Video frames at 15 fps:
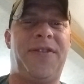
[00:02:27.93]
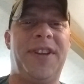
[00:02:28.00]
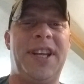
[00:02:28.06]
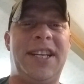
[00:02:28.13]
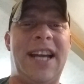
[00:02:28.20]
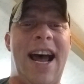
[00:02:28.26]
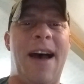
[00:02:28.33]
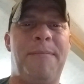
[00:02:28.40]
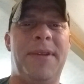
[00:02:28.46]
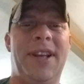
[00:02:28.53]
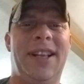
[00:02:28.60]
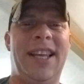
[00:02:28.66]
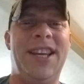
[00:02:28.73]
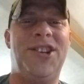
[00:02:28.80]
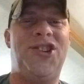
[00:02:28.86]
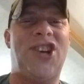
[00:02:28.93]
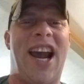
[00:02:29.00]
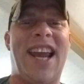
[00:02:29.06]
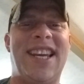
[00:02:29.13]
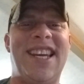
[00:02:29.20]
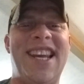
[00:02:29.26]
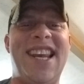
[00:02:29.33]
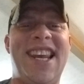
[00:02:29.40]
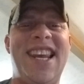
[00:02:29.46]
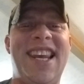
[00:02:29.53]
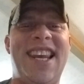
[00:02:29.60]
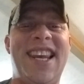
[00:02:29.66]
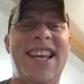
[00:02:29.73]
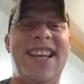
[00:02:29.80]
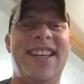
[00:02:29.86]
for the top elite
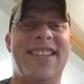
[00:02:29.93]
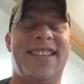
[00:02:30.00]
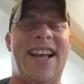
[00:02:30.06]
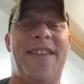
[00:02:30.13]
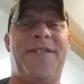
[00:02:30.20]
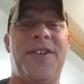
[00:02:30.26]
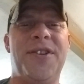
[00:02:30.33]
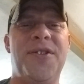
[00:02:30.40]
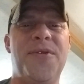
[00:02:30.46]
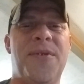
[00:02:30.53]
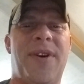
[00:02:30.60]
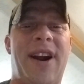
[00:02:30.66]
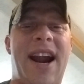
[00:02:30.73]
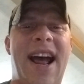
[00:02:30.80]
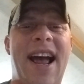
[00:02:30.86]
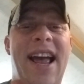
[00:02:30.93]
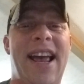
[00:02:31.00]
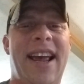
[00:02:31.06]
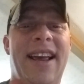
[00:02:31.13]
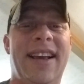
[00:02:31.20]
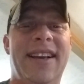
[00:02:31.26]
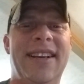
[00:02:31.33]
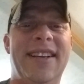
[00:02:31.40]
Chinese, not for you or I.